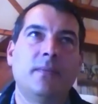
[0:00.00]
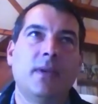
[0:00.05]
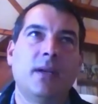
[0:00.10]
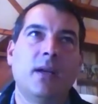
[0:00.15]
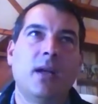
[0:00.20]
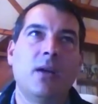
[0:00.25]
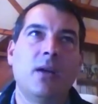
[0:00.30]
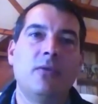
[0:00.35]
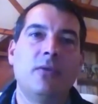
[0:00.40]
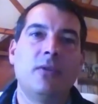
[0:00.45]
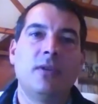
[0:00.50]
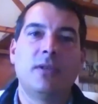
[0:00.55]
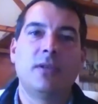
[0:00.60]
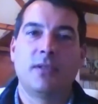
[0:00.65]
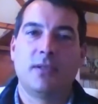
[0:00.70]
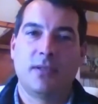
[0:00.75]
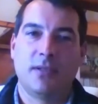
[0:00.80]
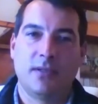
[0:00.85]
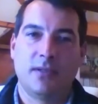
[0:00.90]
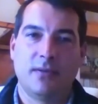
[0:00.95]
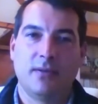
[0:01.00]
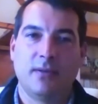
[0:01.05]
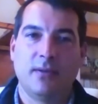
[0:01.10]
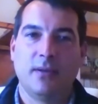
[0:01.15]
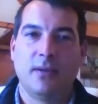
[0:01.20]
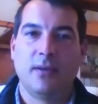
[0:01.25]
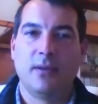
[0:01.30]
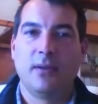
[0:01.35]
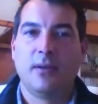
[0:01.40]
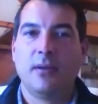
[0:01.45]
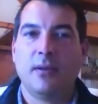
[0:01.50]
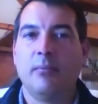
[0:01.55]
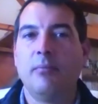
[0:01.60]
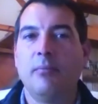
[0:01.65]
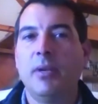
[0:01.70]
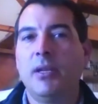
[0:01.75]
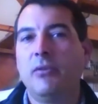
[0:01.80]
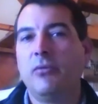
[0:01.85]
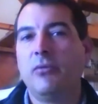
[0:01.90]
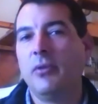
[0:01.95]
owners
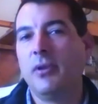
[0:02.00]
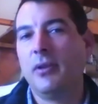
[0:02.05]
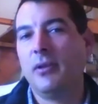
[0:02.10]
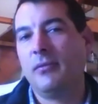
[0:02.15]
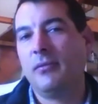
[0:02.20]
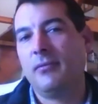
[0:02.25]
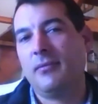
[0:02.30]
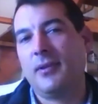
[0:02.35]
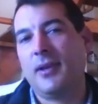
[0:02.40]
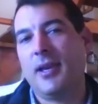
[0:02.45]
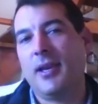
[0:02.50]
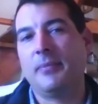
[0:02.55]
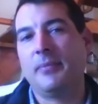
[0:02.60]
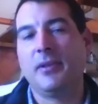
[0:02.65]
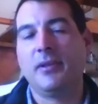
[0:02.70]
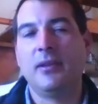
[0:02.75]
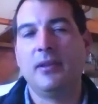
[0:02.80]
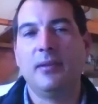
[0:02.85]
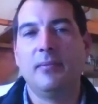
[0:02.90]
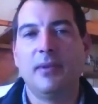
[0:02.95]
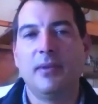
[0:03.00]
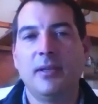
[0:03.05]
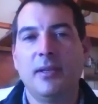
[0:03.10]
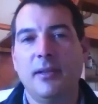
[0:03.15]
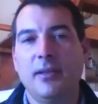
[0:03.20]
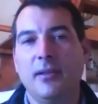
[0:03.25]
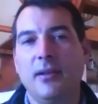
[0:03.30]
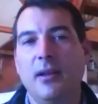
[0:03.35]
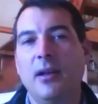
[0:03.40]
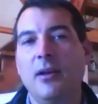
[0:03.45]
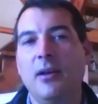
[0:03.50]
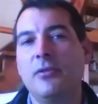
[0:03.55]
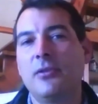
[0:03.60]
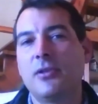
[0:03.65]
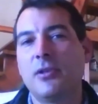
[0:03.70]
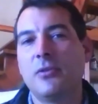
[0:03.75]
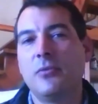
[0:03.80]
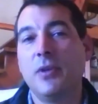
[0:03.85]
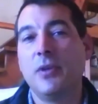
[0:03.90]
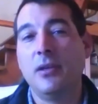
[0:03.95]
between Captain Diemer and the Louws.
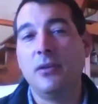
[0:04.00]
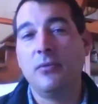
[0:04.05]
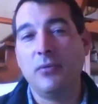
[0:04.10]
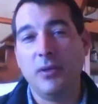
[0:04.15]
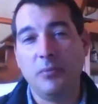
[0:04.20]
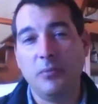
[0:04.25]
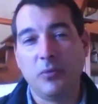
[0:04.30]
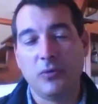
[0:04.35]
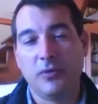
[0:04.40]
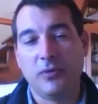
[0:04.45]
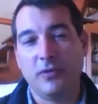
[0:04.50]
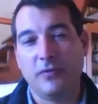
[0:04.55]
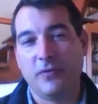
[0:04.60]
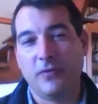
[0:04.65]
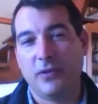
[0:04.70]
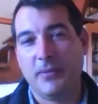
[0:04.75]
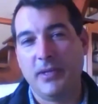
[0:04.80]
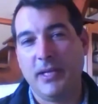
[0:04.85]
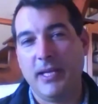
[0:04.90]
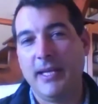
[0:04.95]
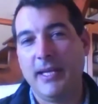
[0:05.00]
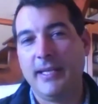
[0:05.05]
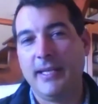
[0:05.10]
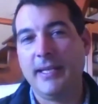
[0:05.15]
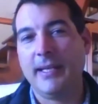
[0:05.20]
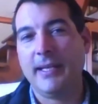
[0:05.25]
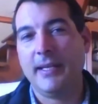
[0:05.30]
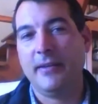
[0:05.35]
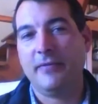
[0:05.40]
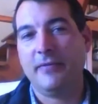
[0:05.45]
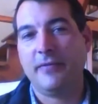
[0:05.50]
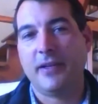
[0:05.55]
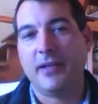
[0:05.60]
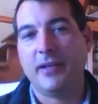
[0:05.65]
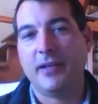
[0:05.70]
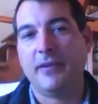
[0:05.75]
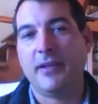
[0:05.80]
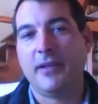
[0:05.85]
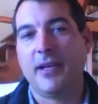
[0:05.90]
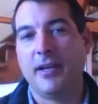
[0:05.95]
So we bought the farm in
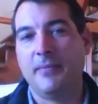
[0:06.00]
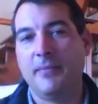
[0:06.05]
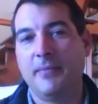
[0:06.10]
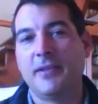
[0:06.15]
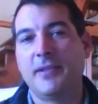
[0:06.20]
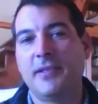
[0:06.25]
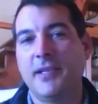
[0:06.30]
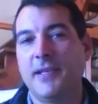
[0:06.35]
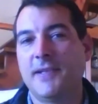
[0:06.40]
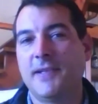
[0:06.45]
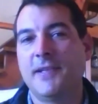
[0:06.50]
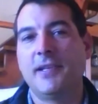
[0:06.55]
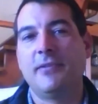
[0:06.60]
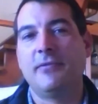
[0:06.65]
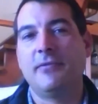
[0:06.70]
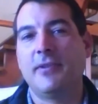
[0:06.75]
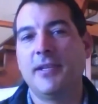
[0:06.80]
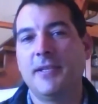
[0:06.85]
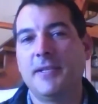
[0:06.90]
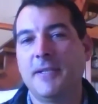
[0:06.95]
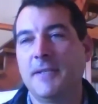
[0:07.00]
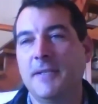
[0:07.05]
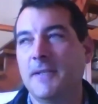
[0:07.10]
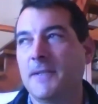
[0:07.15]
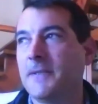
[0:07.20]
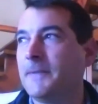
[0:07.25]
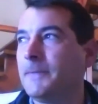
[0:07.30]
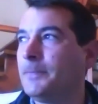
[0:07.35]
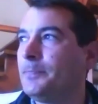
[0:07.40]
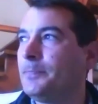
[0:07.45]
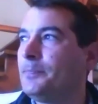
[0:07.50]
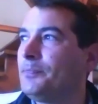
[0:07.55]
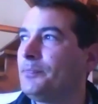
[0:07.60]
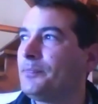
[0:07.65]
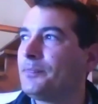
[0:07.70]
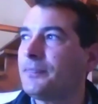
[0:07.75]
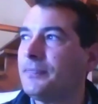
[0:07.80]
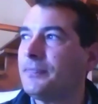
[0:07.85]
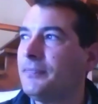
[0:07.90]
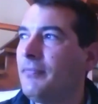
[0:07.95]
1885, and I'm the 6th generations.
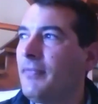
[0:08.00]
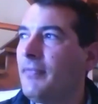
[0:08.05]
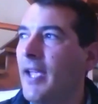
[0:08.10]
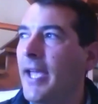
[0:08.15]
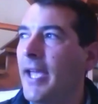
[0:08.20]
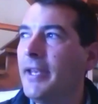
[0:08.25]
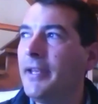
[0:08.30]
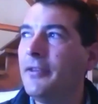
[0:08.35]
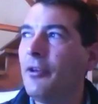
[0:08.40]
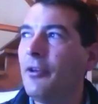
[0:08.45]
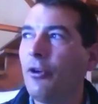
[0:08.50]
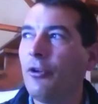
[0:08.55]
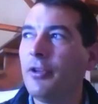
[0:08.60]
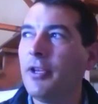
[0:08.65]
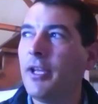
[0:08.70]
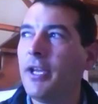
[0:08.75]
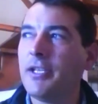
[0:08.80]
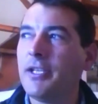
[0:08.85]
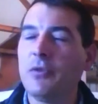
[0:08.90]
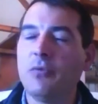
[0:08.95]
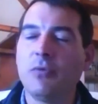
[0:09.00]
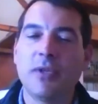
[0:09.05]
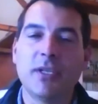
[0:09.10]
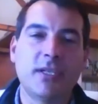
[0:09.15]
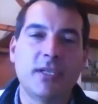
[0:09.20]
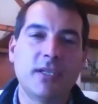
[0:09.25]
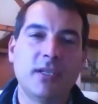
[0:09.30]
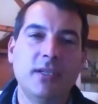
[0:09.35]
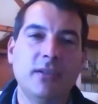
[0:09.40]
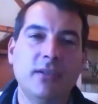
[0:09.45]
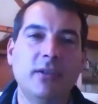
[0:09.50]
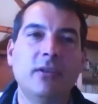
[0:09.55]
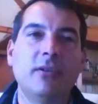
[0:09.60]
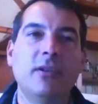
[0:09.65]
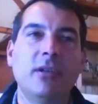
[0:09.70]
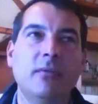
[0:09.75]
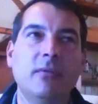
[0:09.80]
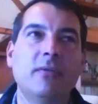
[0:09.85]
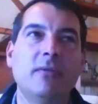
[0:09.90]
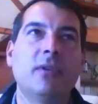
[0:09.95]
And in the old days, it was,
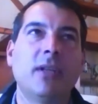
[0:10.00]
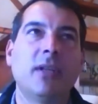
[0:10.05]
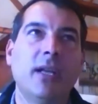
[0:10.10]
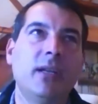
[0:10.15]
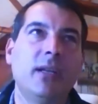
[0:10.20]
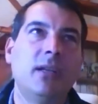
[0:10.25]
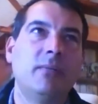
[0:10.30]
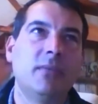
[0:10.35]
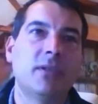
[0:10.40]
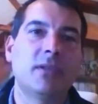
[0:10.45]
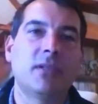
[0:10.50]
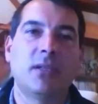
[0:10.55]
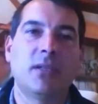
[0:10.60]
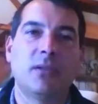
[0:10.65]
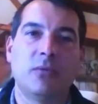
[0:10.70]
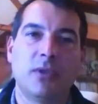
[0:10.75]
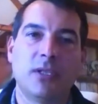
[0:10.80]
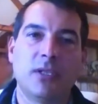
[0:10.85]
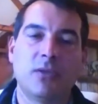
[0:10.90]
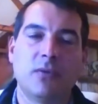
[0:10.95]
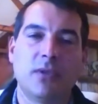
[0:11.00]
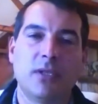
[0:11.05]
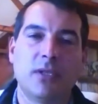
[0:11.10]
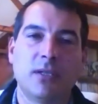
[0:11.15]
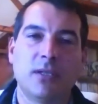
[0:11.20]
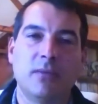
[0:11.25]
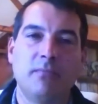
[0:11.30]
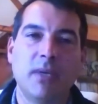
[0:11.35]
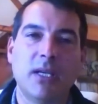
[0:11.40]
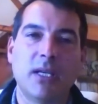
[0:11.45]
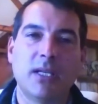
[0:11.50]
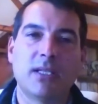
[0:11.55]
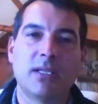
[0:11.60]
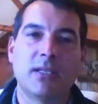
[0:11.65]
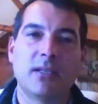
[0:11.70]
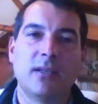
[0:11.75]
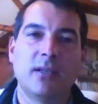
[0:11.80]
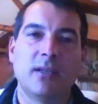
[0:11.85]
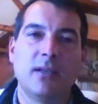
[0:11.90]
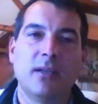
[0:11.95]
Durbanville and Diemersdal was a
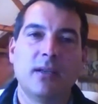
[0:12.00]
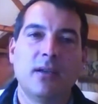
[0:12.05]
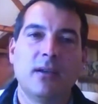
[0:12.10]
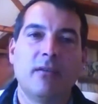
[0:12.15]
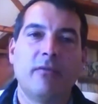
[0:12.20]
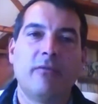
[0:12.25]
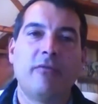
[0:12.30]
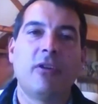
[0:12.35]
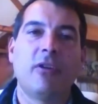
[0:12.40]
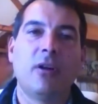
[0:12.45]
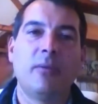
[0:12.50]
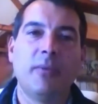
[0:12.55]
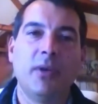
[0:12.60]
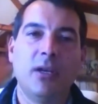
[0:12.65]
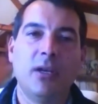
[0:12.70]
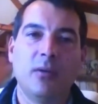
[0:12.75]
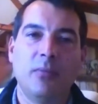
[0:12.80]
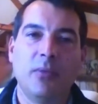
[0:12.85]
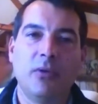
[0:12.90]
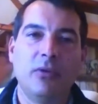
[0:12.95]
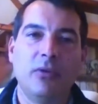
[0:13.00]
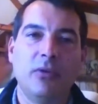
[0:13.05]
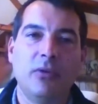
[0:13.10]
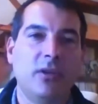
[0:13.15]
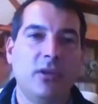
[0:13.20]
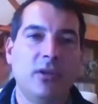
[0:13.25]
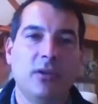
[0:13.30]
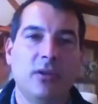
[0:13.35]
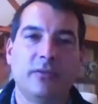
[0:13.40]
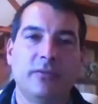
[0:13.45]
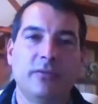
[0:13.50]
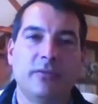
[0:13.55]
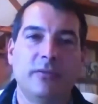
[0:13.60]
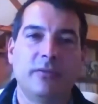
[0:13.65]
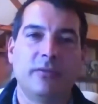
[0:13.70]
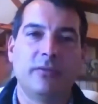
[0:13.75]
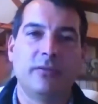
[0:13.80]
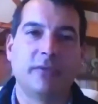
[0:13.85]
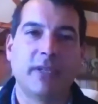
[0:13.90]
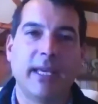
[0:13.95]
mixed farming community
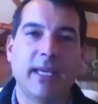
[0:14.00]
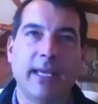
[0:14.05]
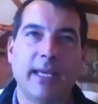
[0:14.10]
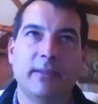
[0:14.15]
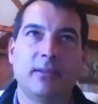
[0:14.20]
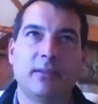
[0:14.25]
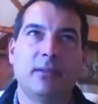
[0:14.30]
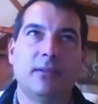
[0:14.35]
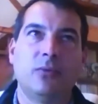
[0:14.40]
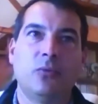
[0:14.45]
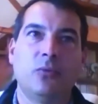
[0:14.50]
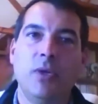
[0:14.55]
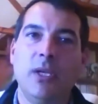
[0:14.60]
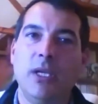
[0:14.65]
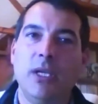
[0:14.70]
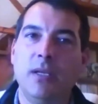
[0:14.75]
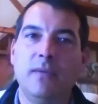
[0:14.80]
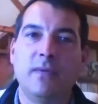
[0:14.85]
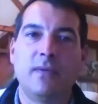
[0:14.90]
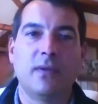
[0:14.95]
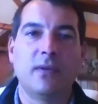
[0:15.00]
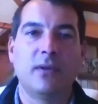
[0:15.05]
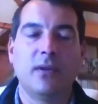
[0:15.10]
of cattle, wheat,